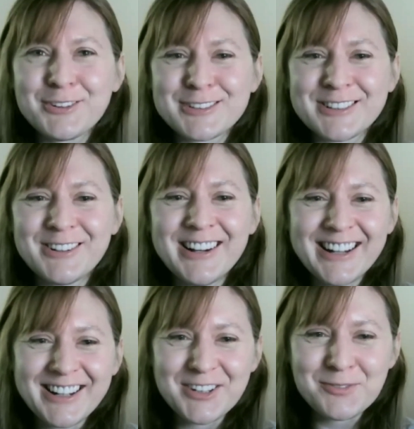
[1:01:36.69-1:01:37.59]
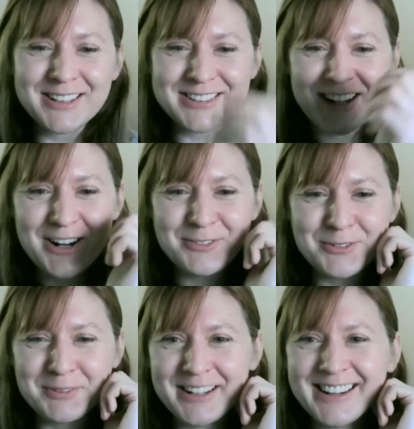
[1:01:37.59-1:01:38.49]
So you make it hard for
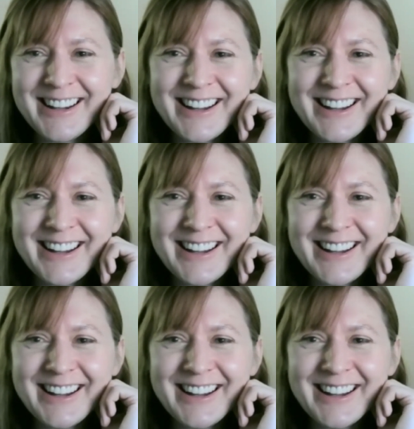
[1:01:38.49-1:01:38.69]
me.